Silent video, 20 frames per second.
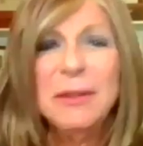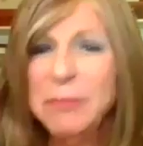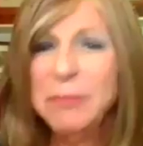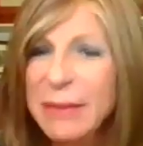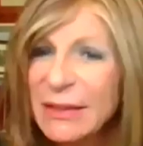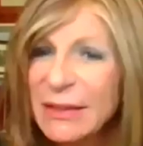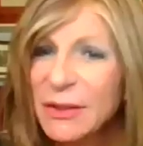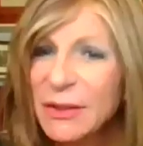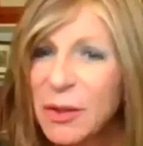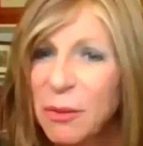
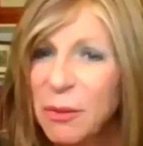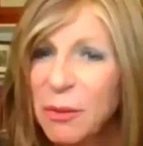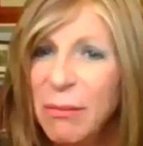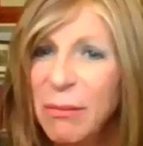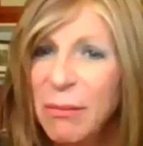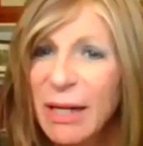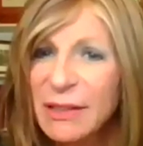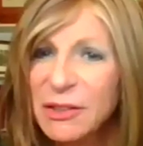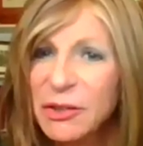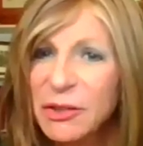means so
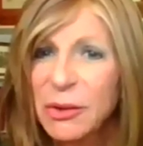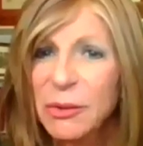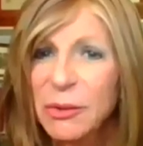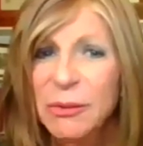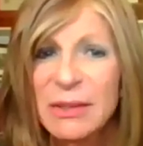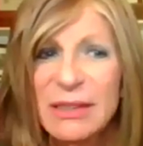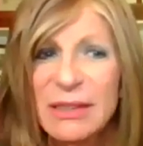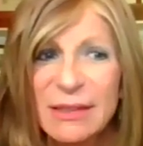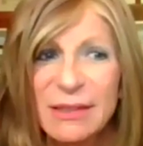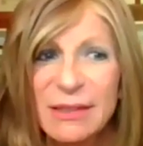much to
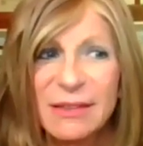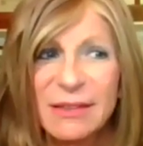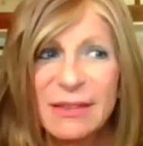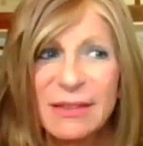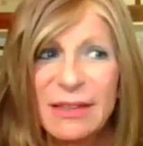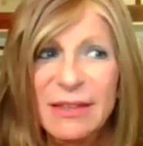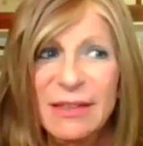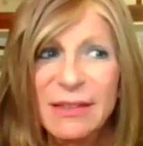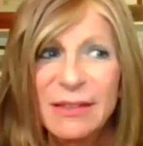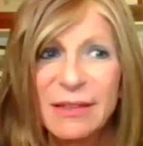us to
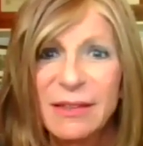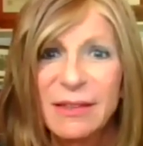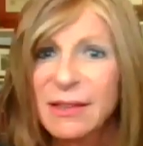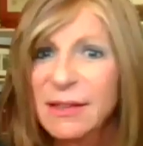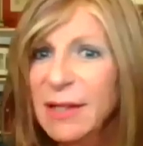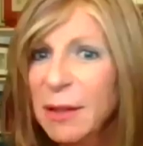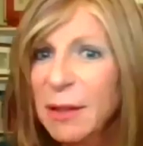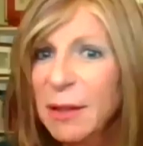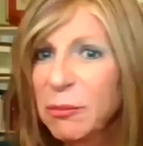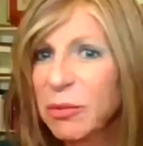see the
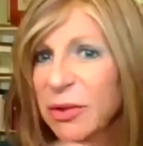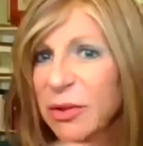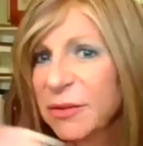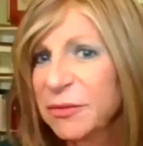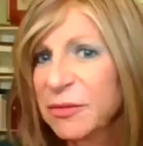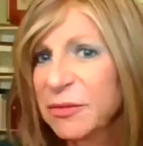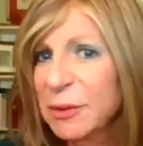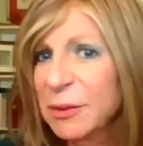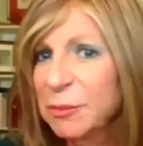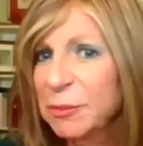number of
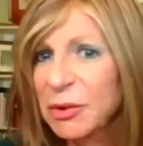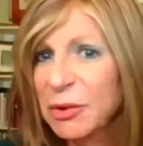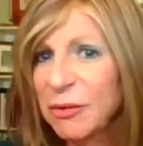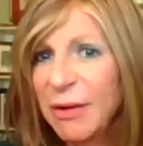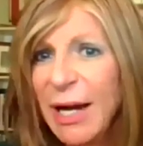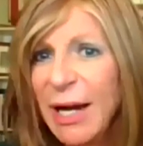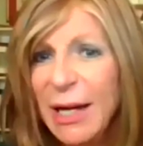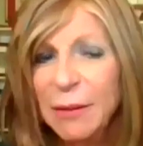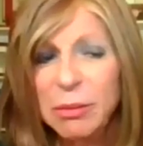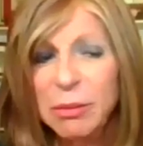
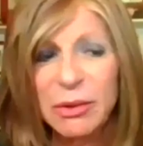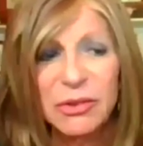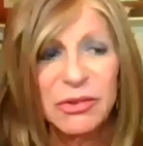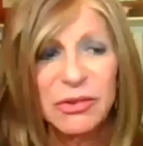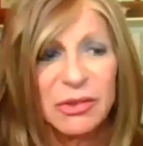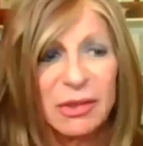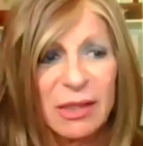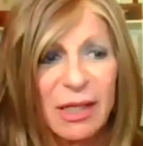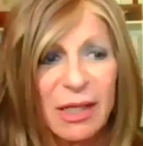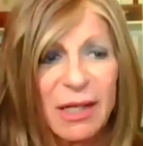
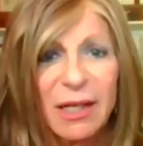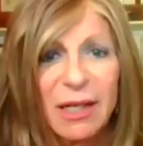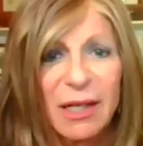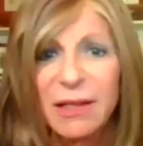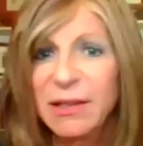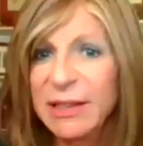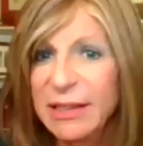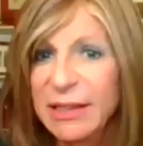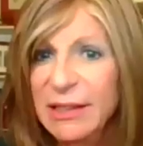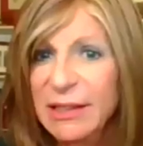subscribers
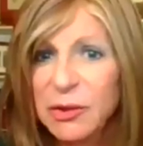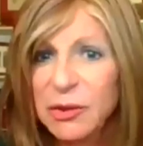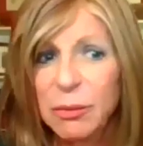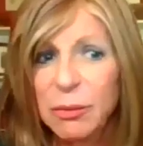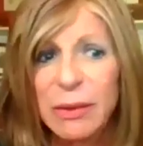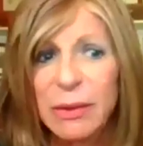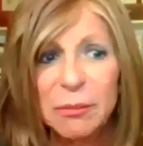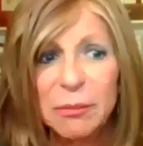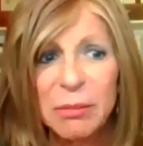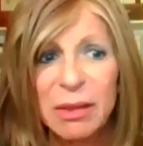each
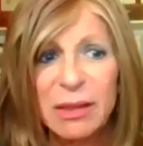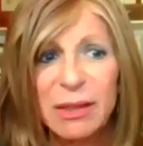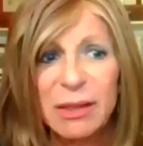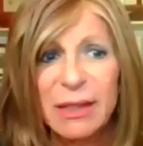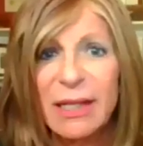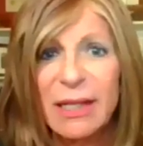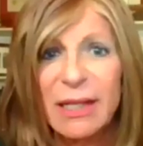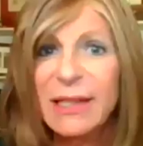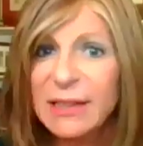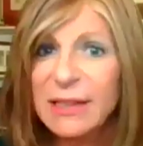week, but
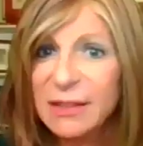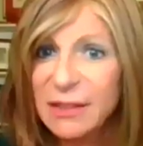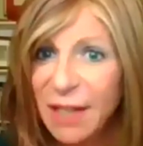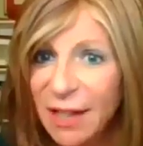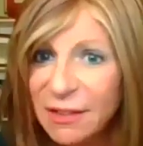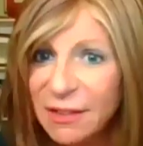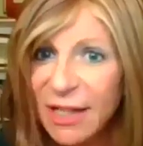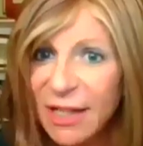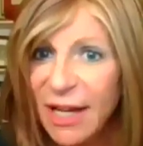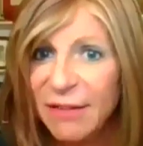and it
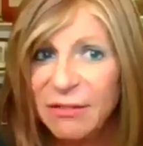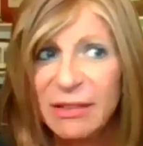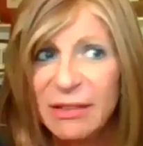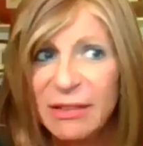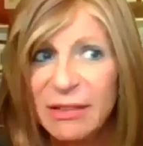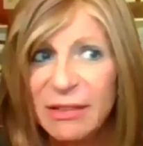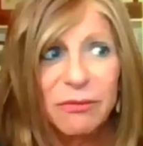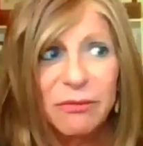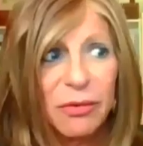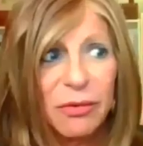does have an
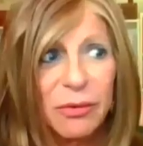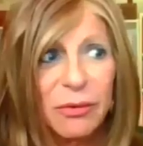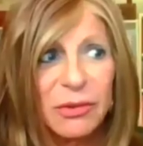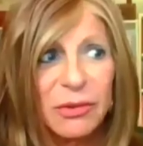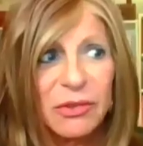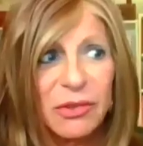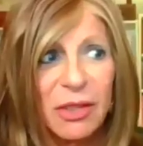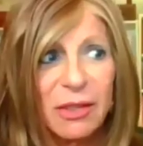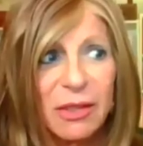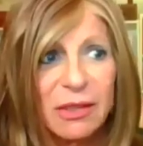
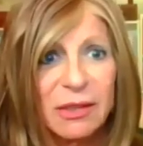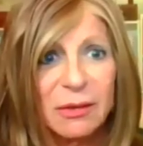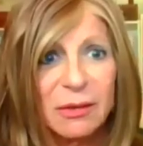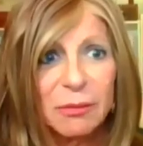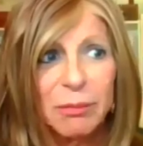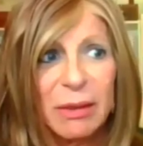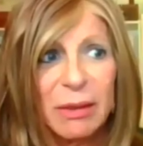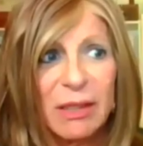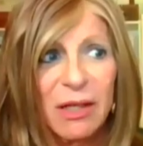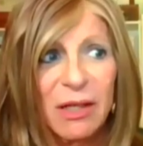influence on us
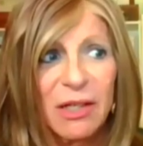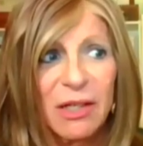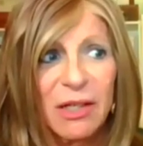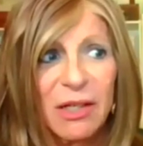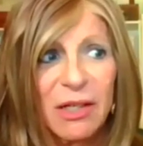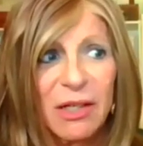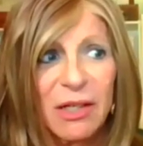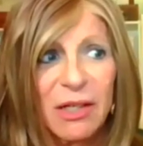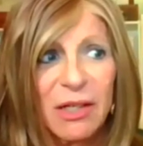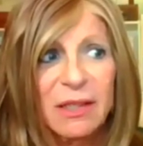because
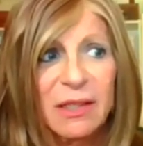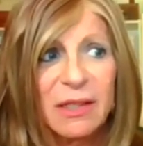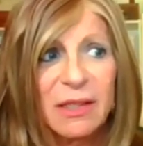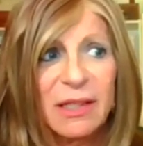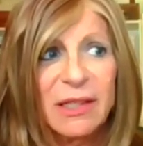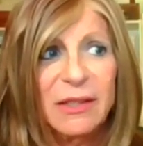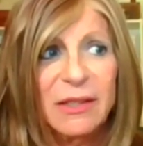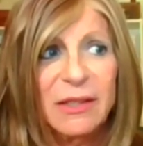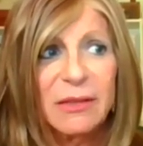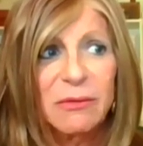
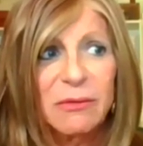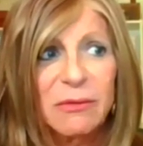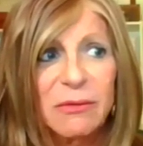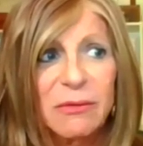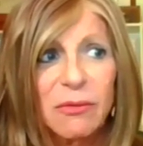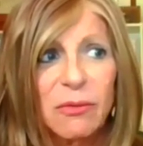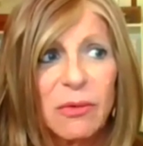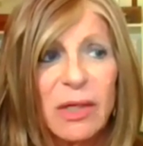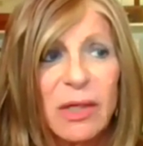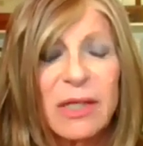it
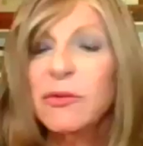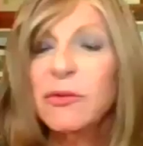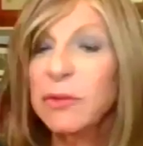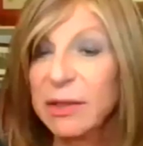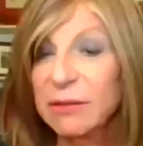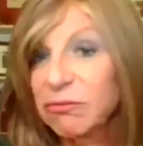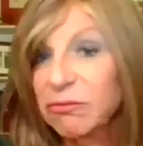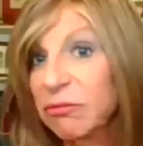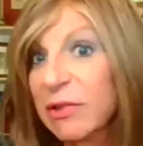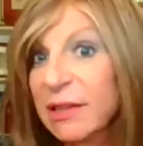it
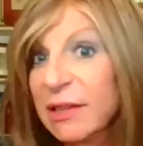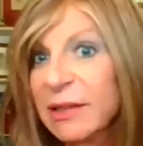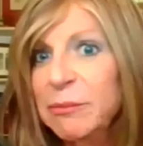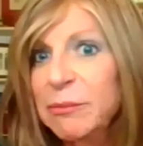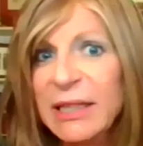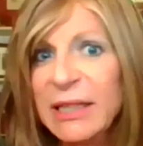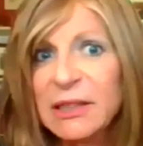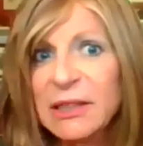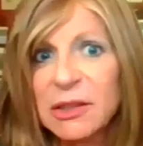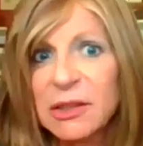really
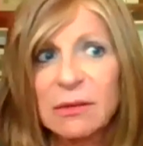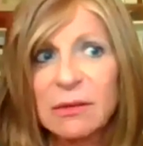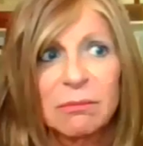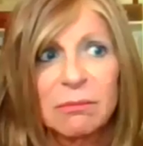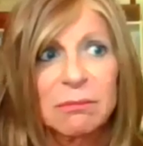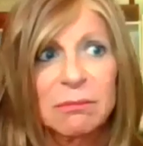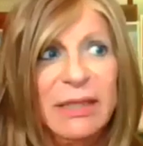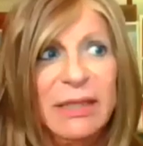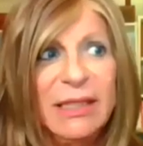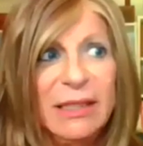makes
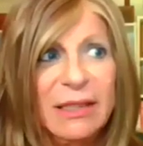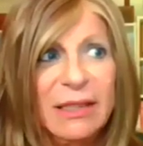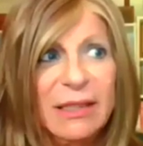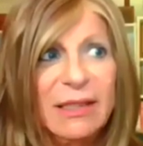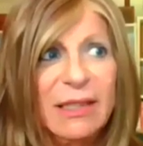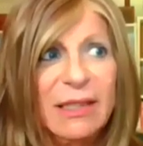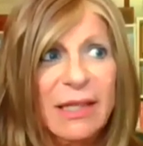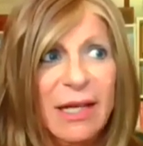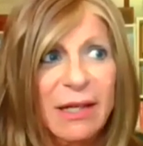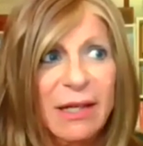me
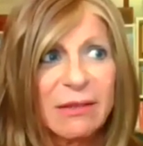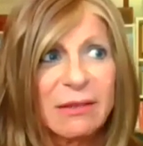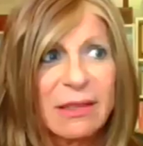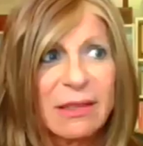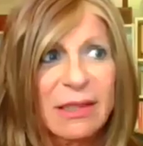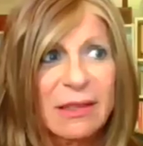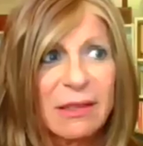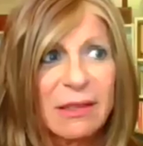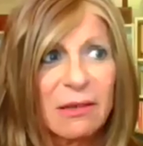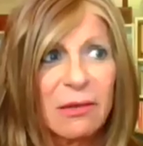anyhow
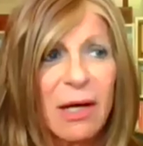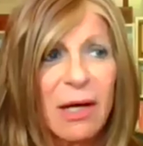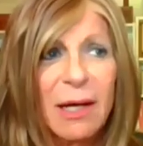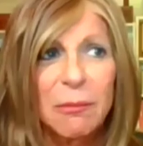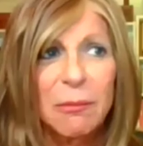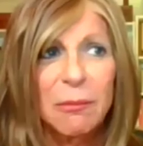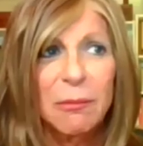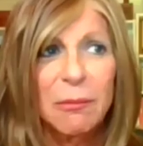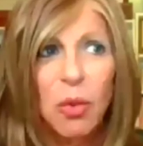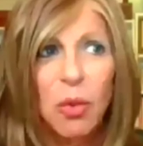think a lot
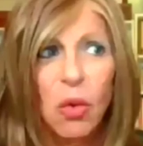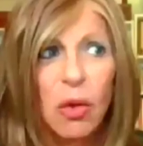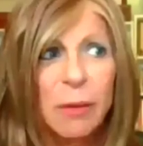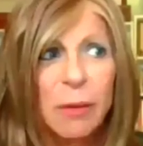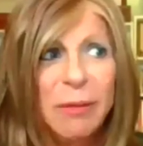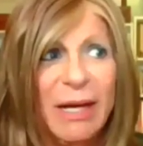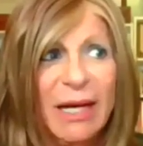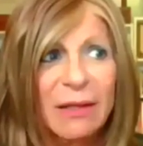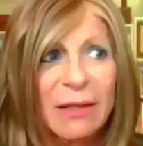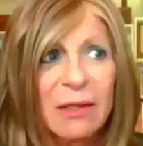more
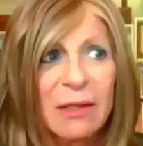about